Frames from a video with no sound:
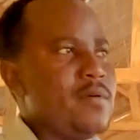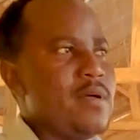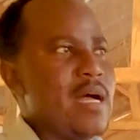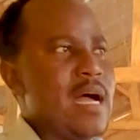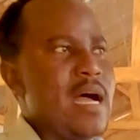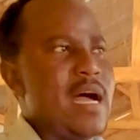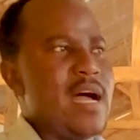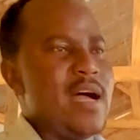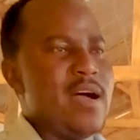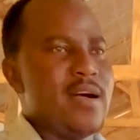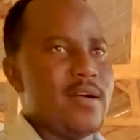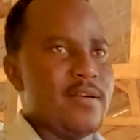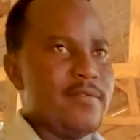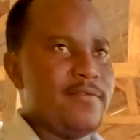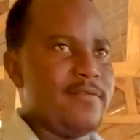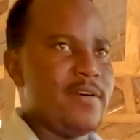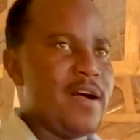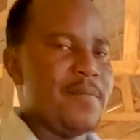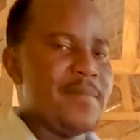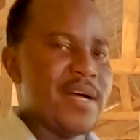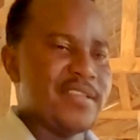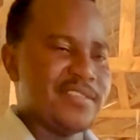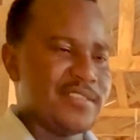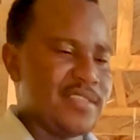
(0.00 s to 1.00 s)

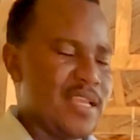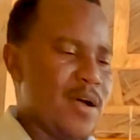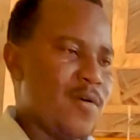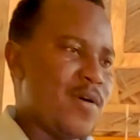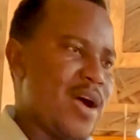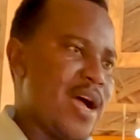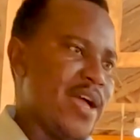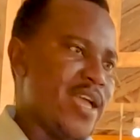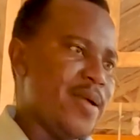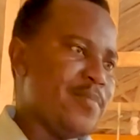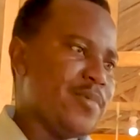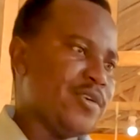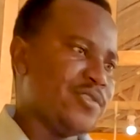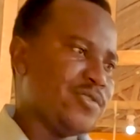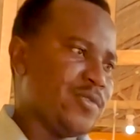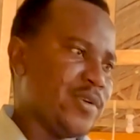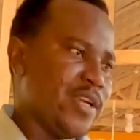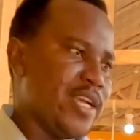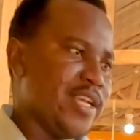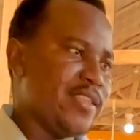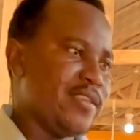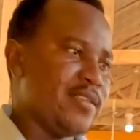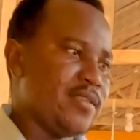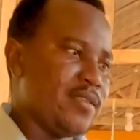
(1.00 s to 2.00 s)
farmers now are able to
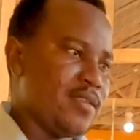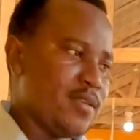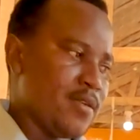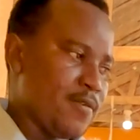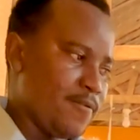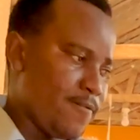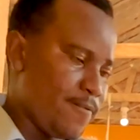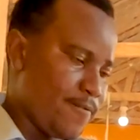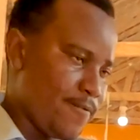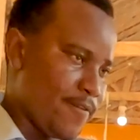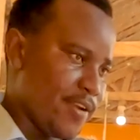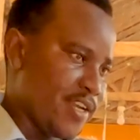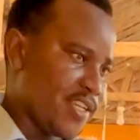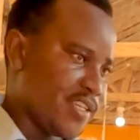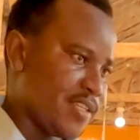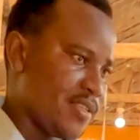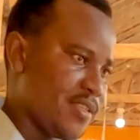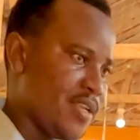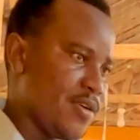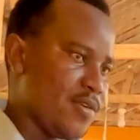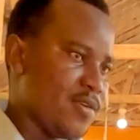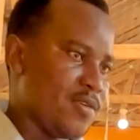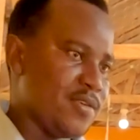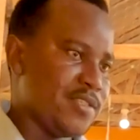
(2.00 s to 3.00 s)
get fresh
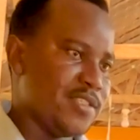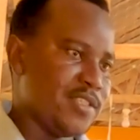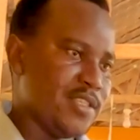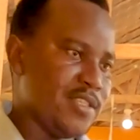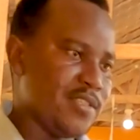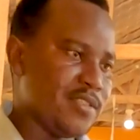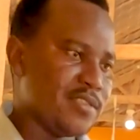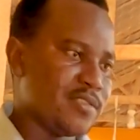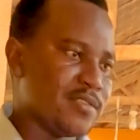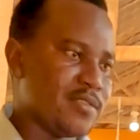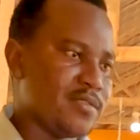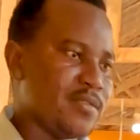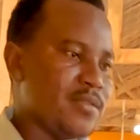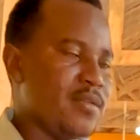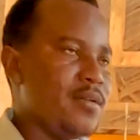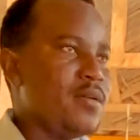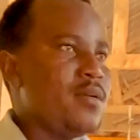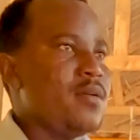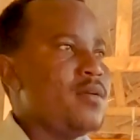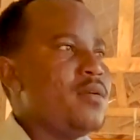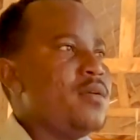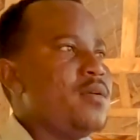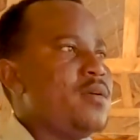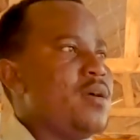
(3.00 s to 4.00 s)
day-old chicks,
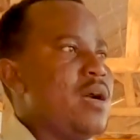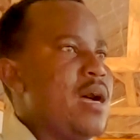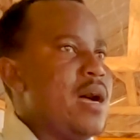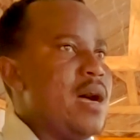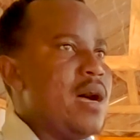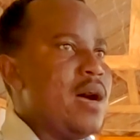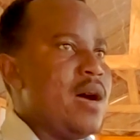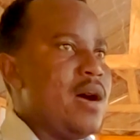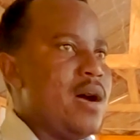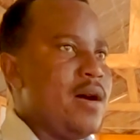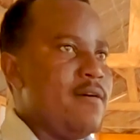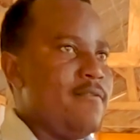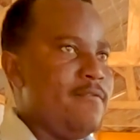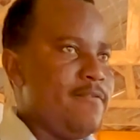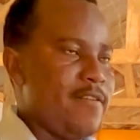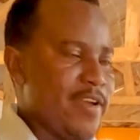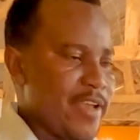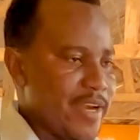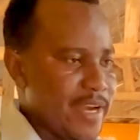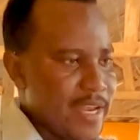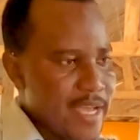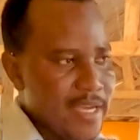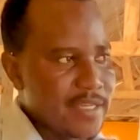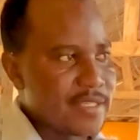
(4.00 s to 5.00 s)

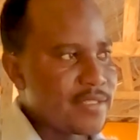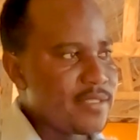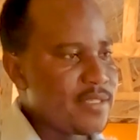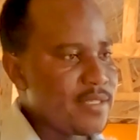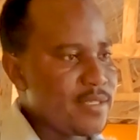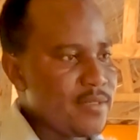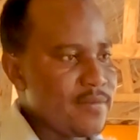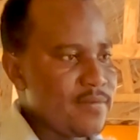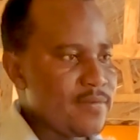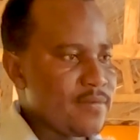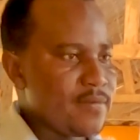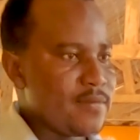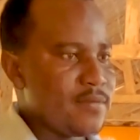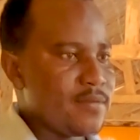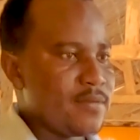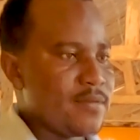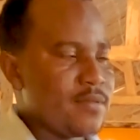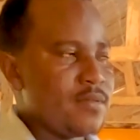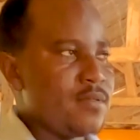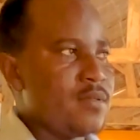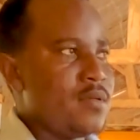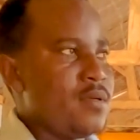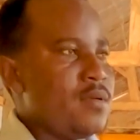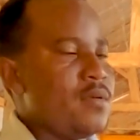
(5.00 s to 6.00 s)
very active,
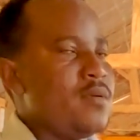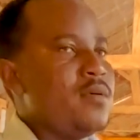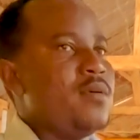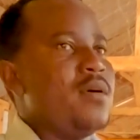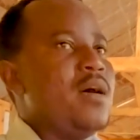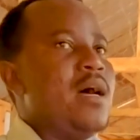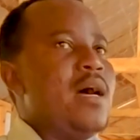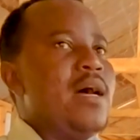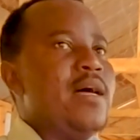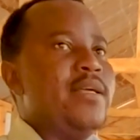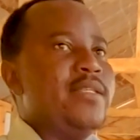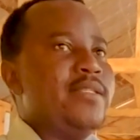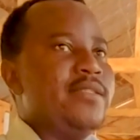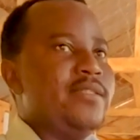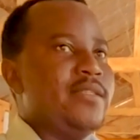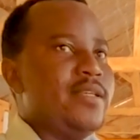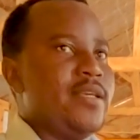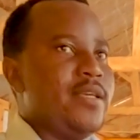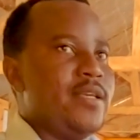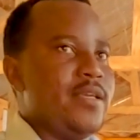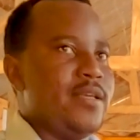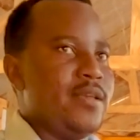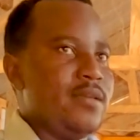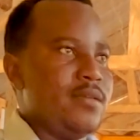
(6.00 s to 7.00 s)
and
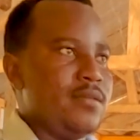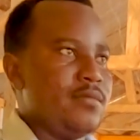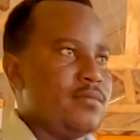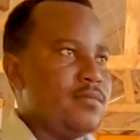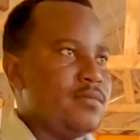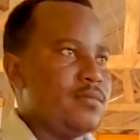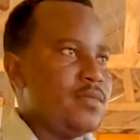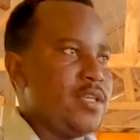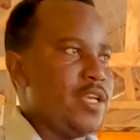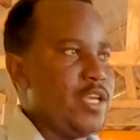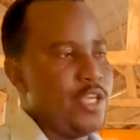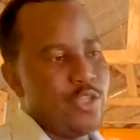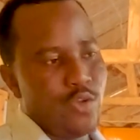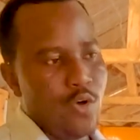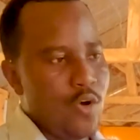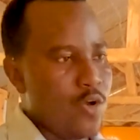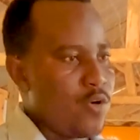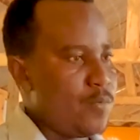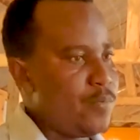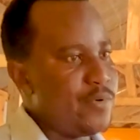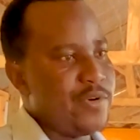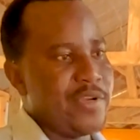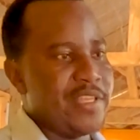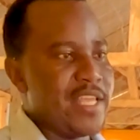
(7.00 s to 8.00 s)
in
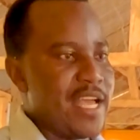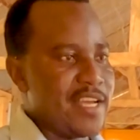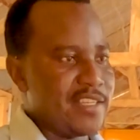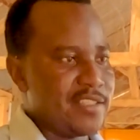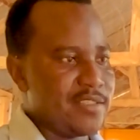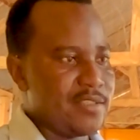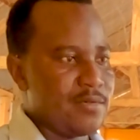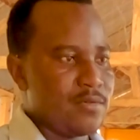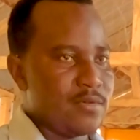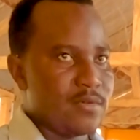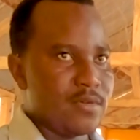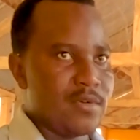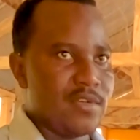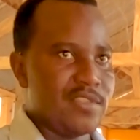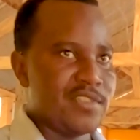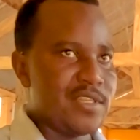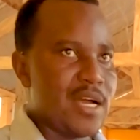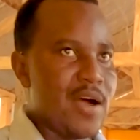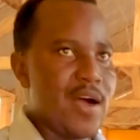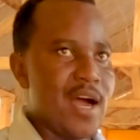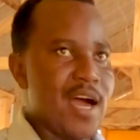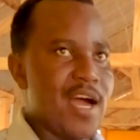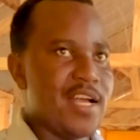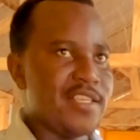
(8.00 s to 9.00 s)
all products. Because
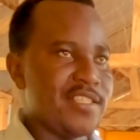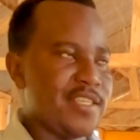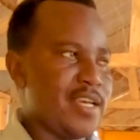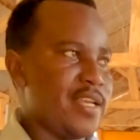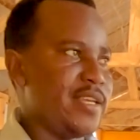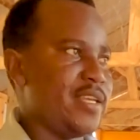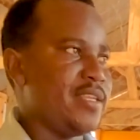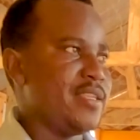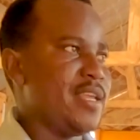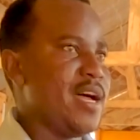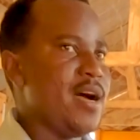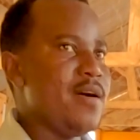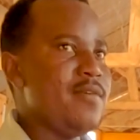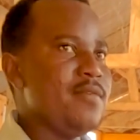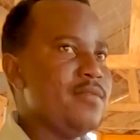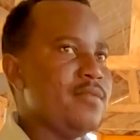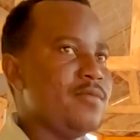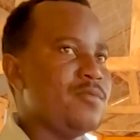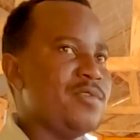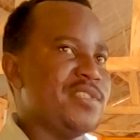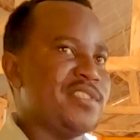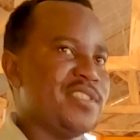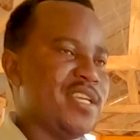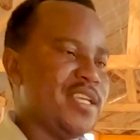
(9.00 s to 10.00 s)
our hatchery now,
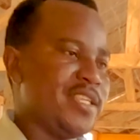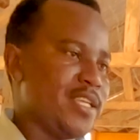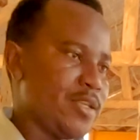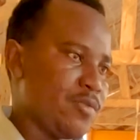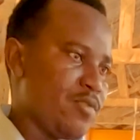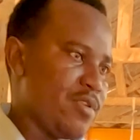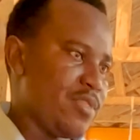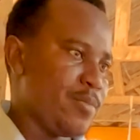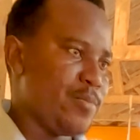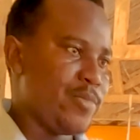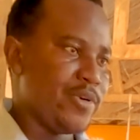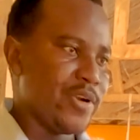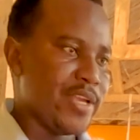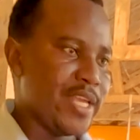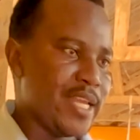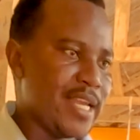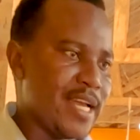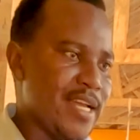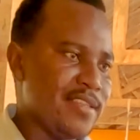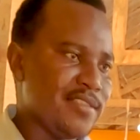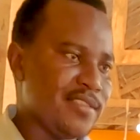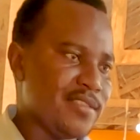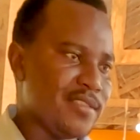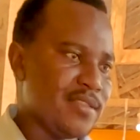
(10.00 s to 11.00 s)
we started with
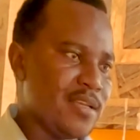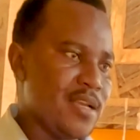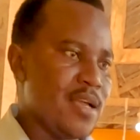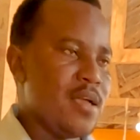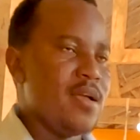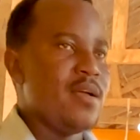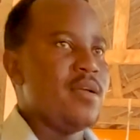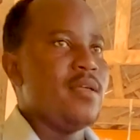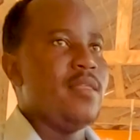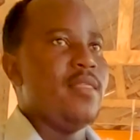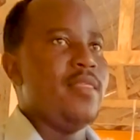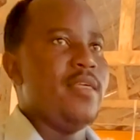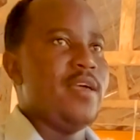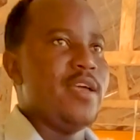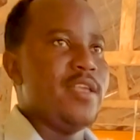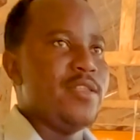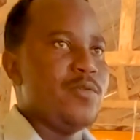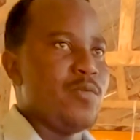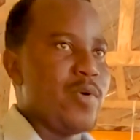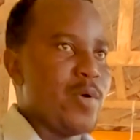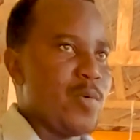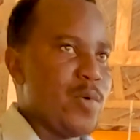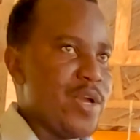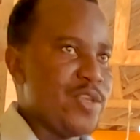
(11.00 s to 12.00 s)
broilers,
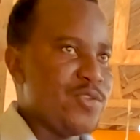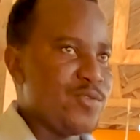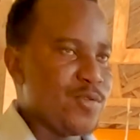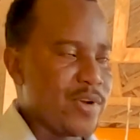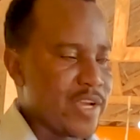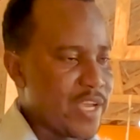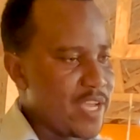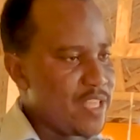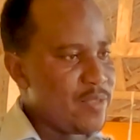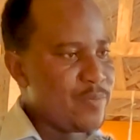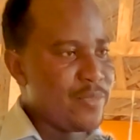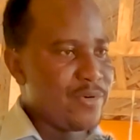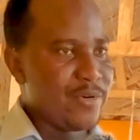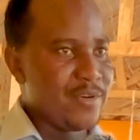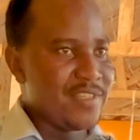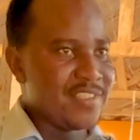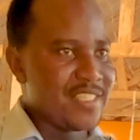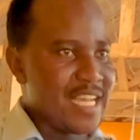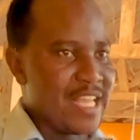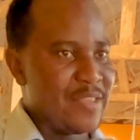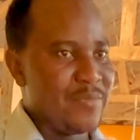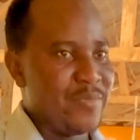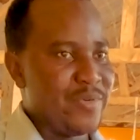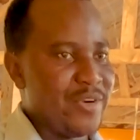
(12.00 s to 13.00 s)
then we went to
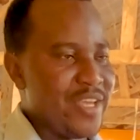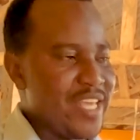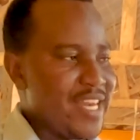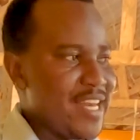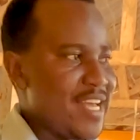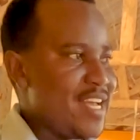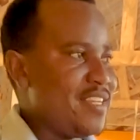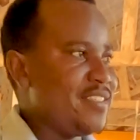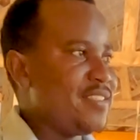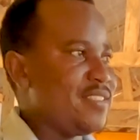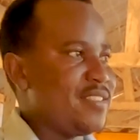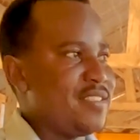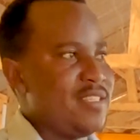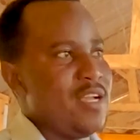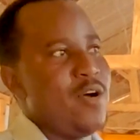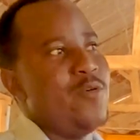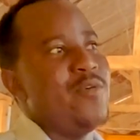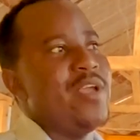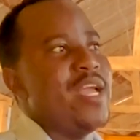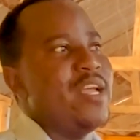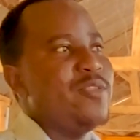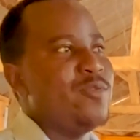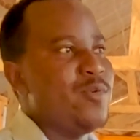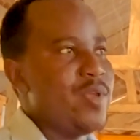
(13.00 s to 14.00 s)
Kenbros and broilers. Now
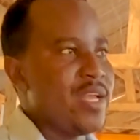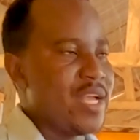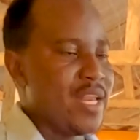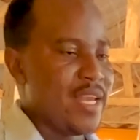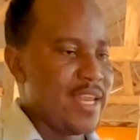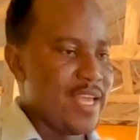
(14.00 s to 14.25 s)
we are doing